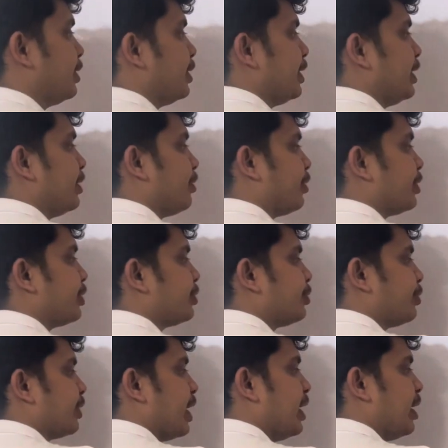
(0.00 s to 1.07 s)
In order
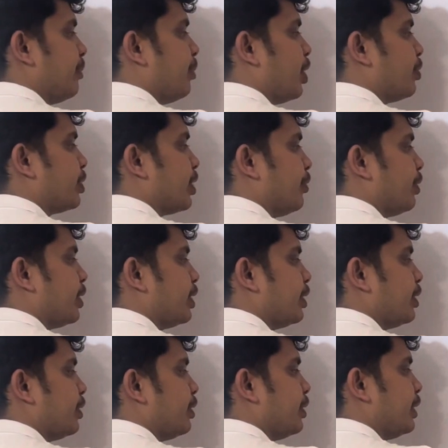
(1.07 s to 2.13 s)
to tell about our
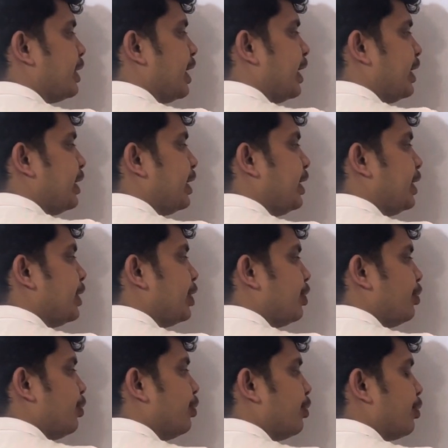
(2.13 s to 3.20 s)
daily
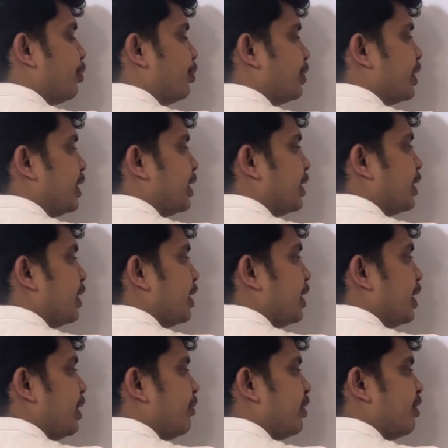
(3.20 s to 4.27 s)
routine,
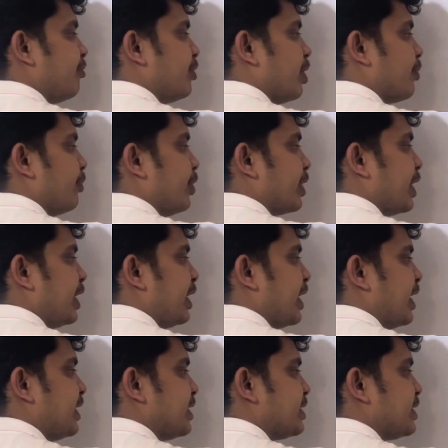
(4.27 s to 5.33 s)
even if you are working in
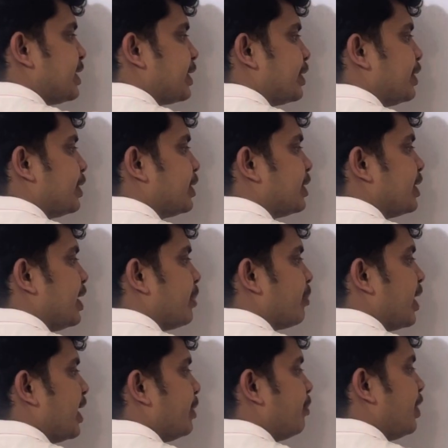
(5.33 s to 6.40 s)
IT sector, there
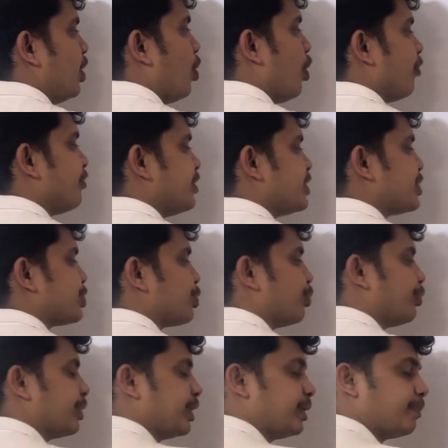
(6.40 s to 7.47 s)
might be office
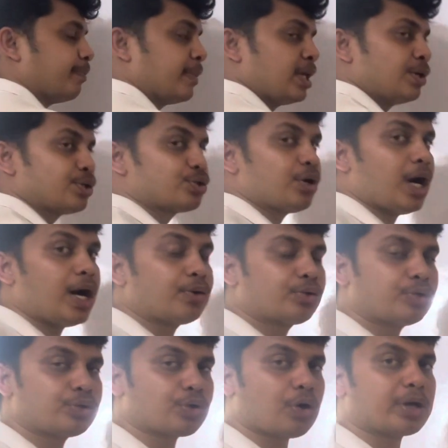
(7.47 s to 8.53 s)
routine. So how
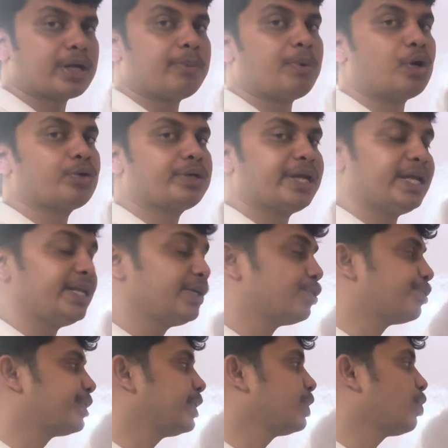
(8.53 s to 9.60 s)
to talk about daily
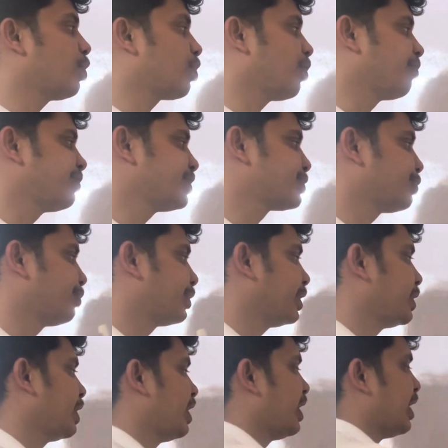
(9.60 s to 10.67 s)
routine or office
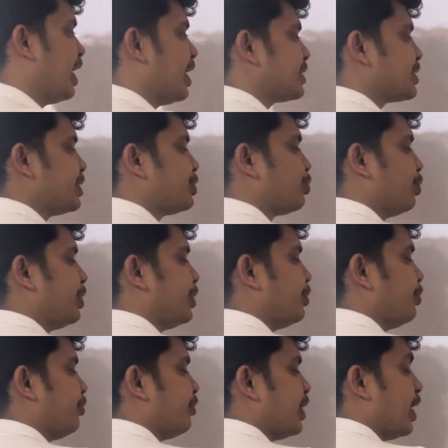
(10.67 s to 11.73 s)
routine? As I told
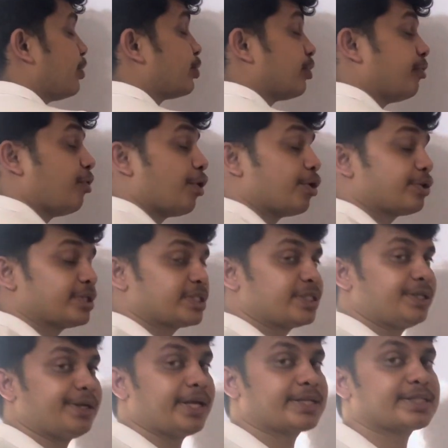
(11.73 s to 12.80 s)
you, we have to follow the
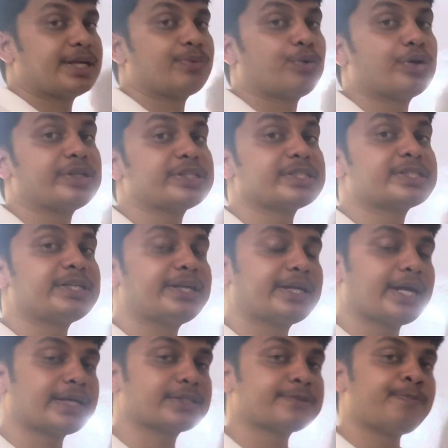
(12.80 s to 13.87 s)
syntax. And what is the
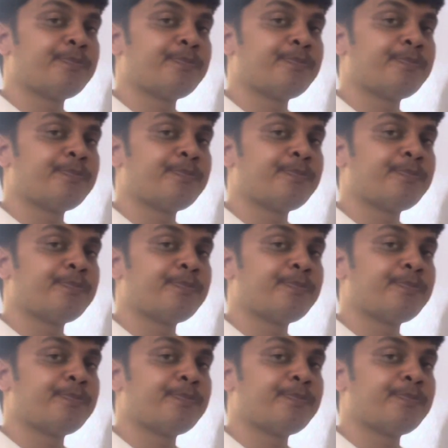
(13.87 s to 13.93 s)
syntax?